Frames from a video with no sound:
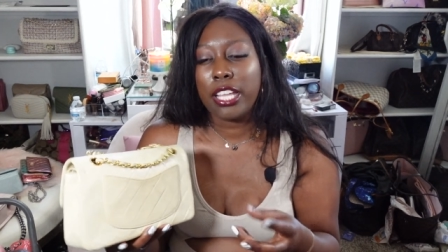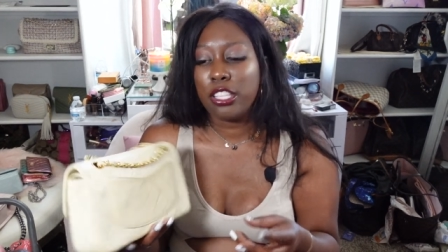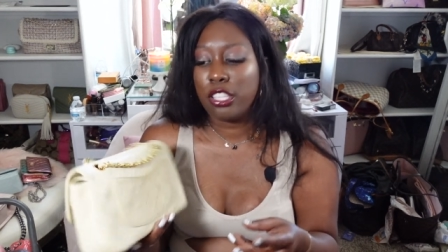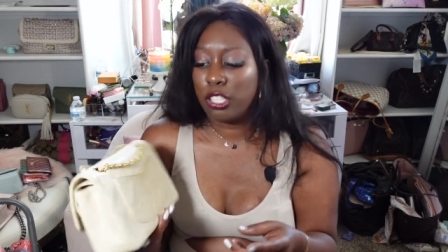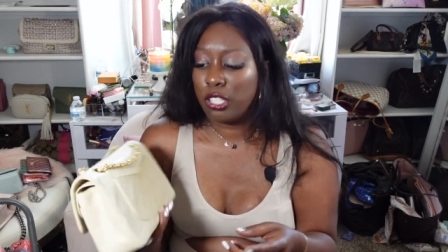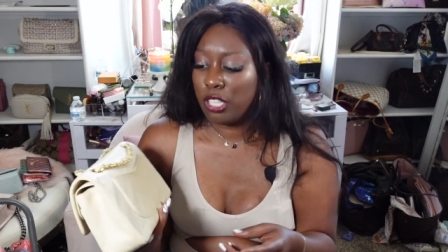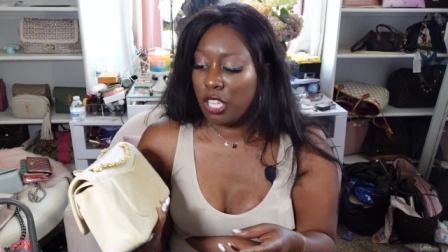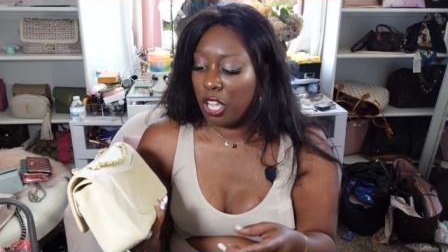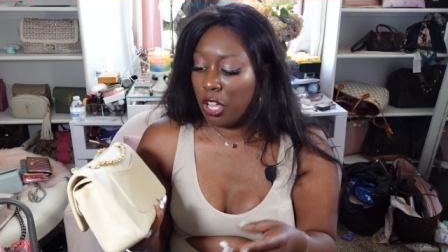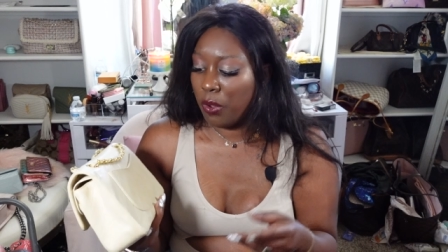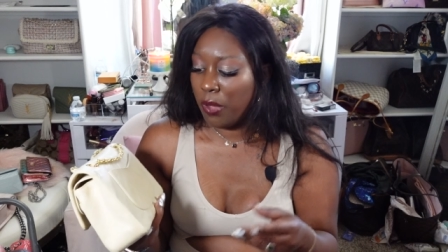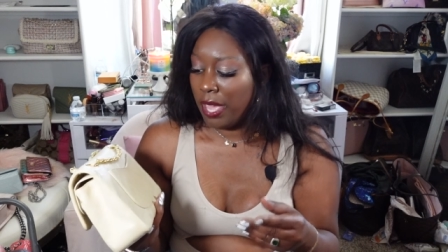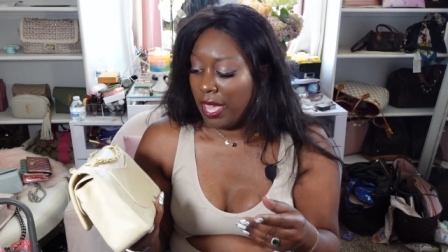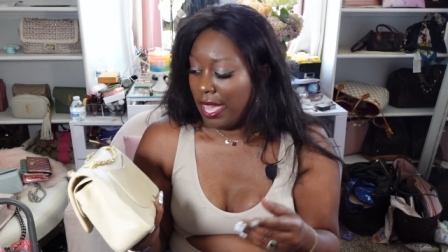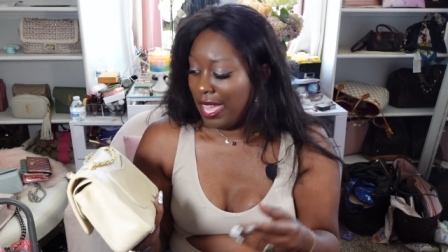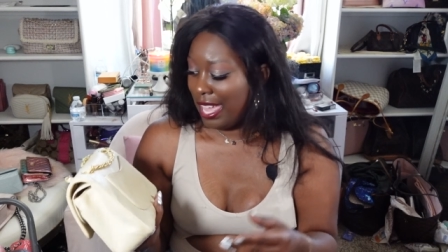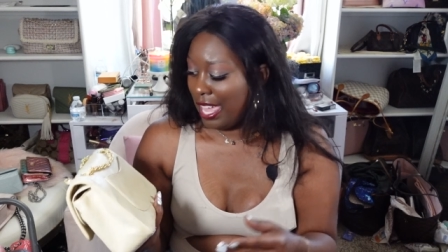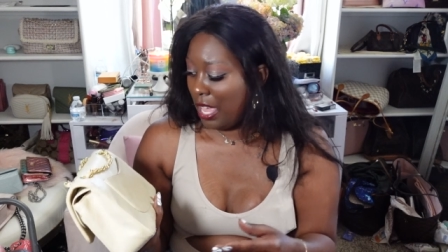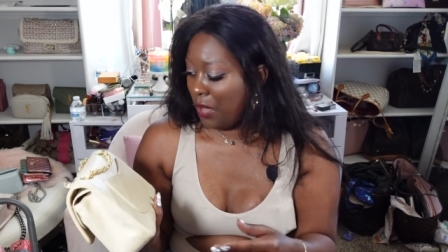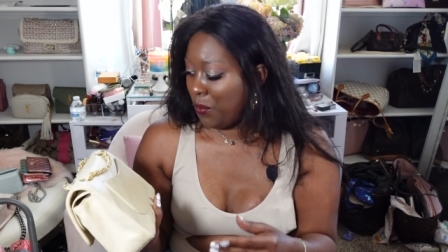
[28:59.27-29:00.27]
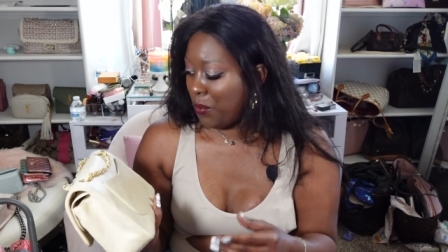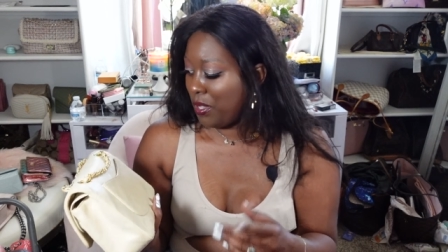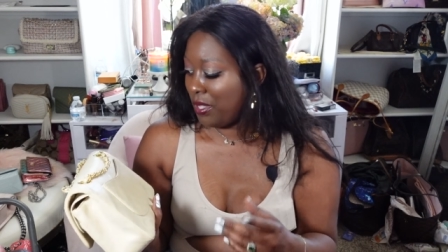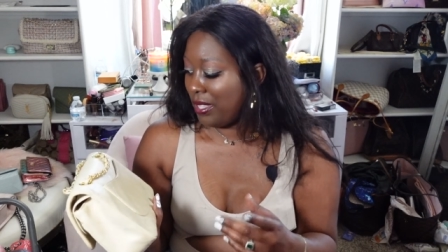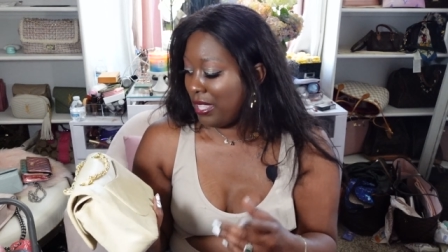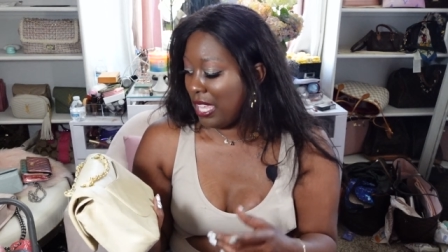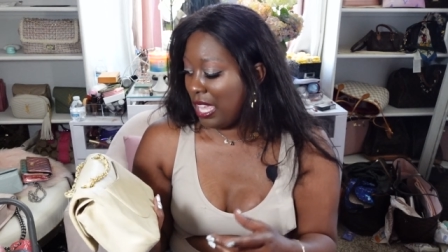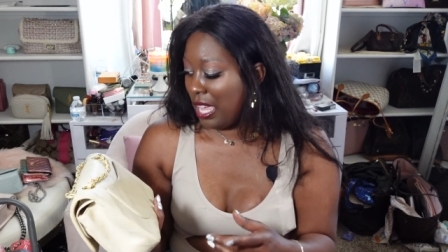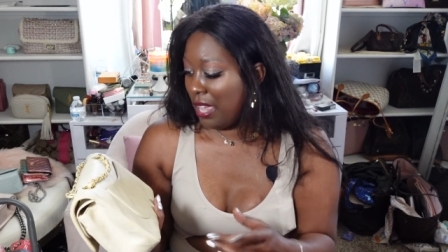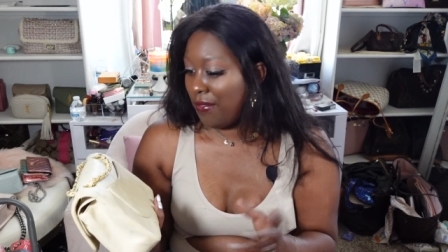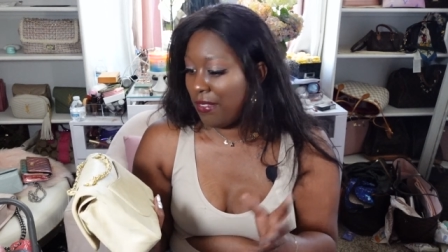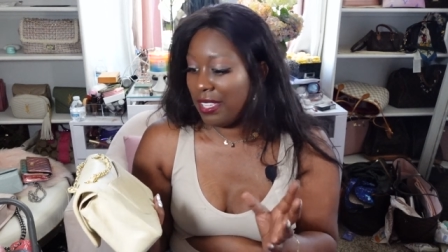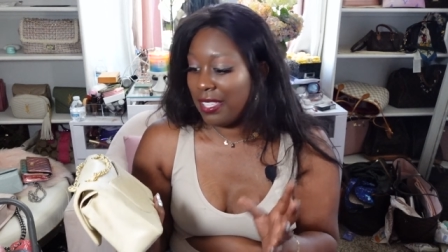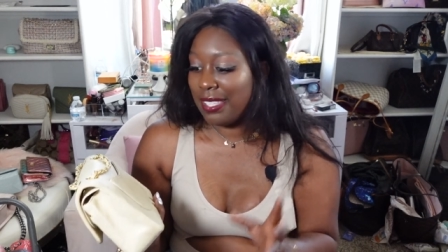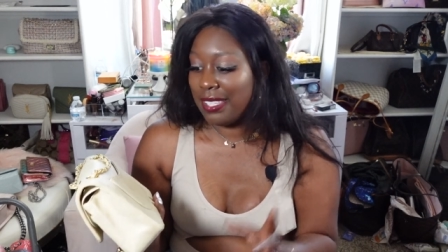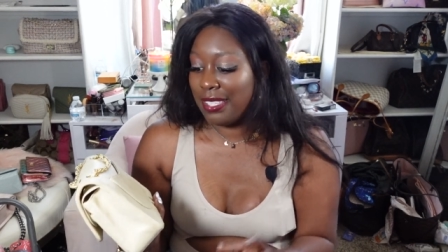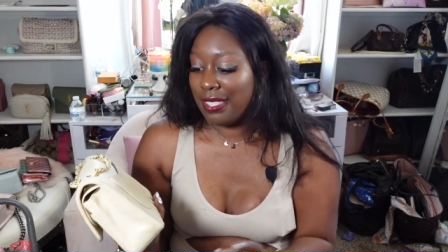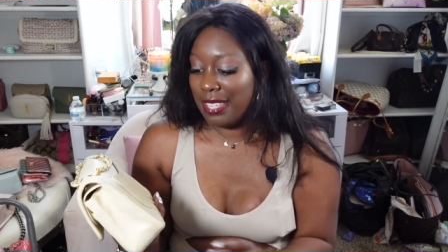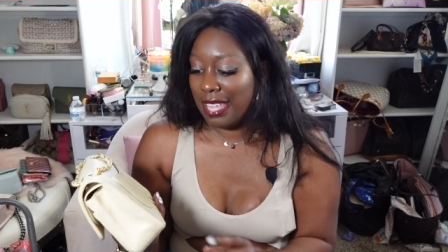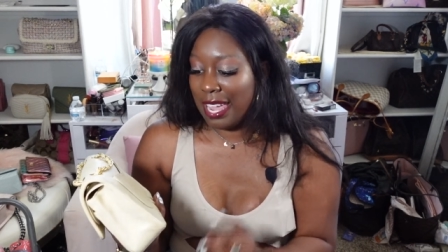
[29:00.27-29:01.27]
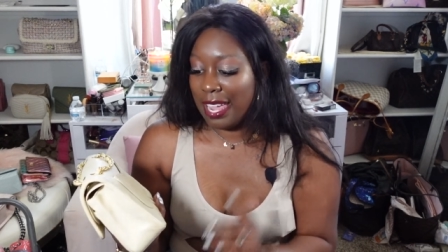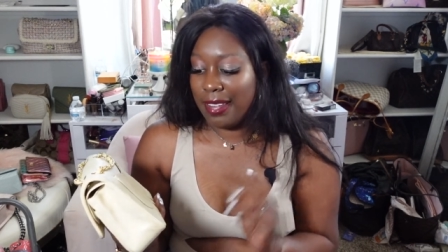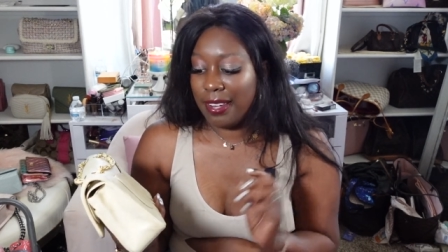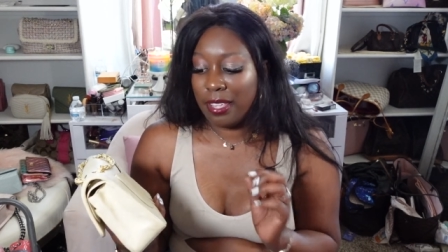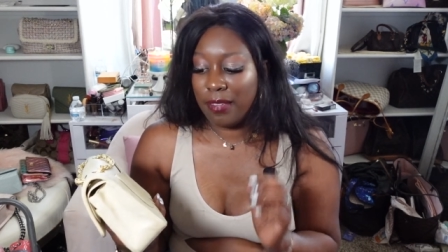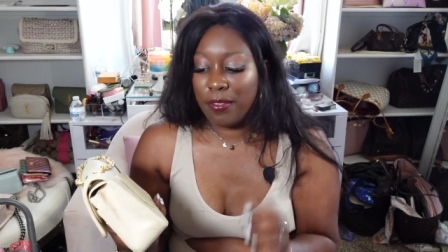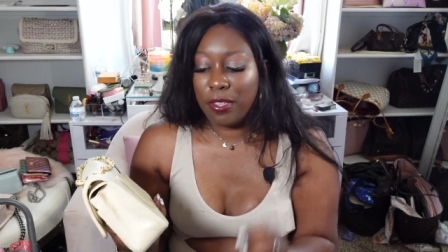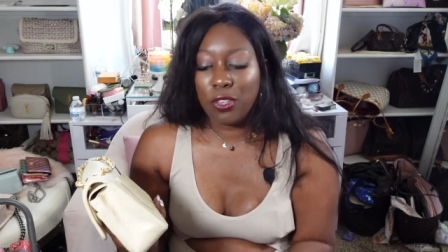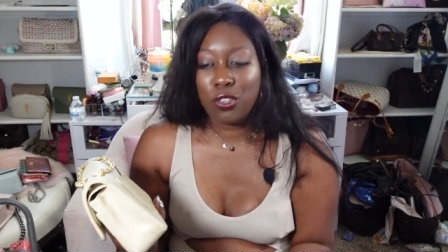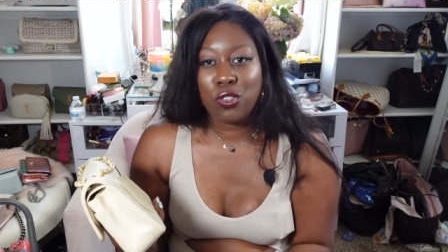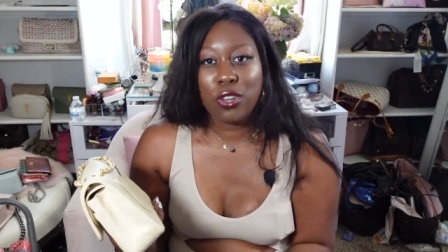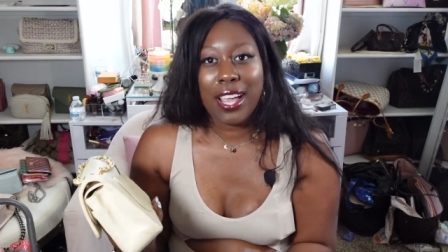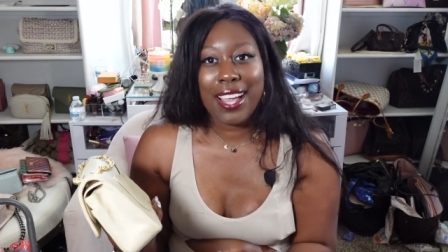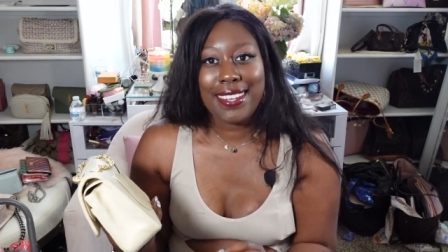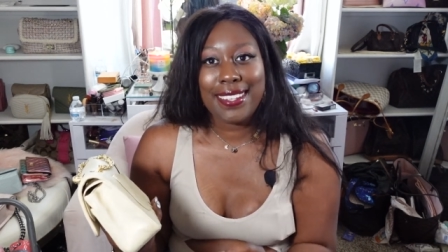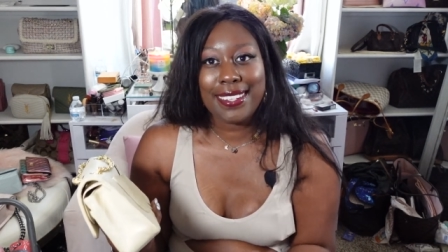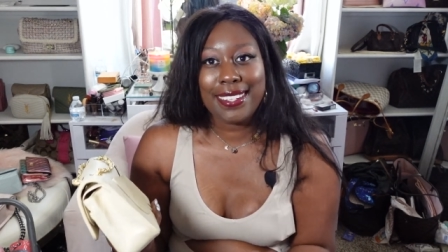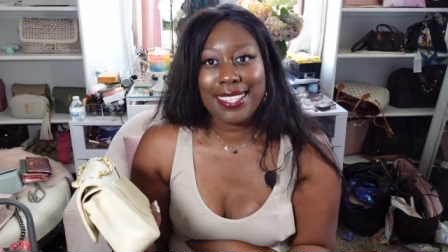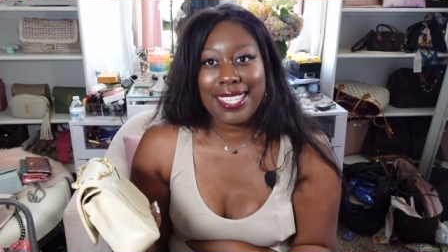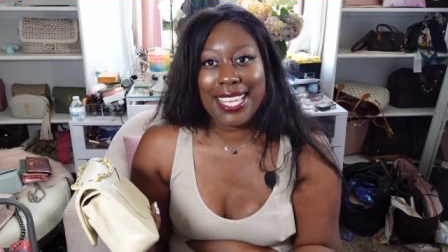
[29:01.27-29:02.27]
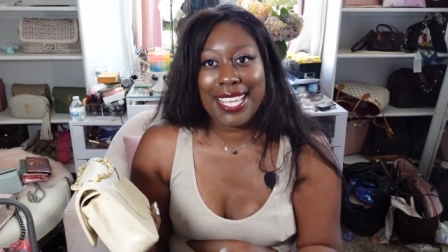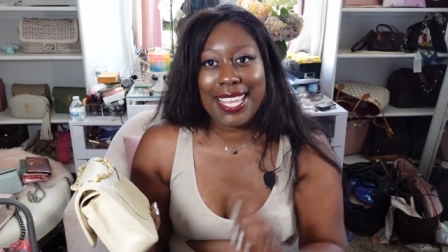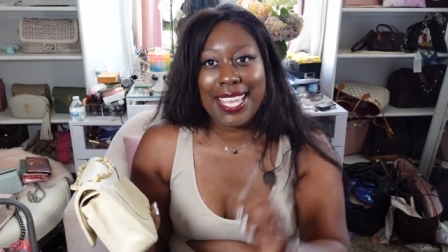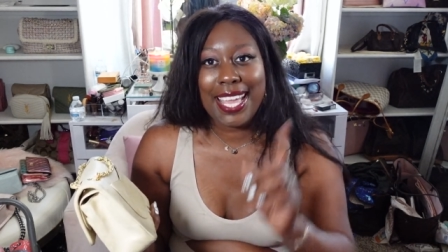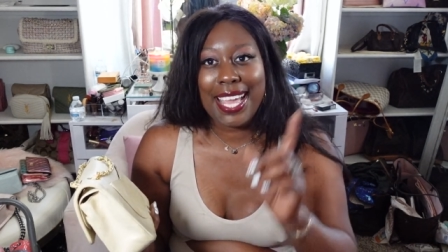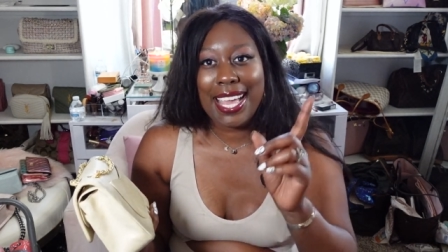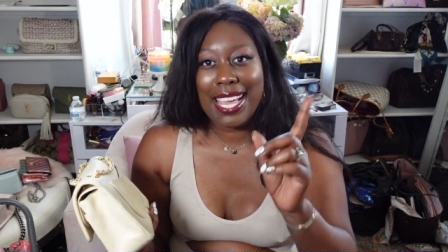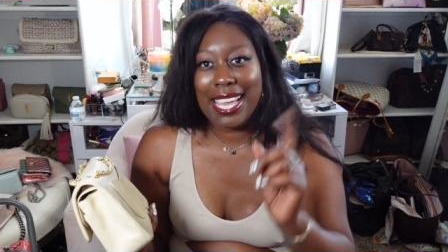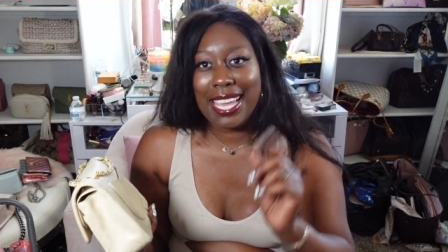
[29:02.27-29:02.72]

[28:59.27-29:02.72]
and so it will leave a stain if you try to clean it.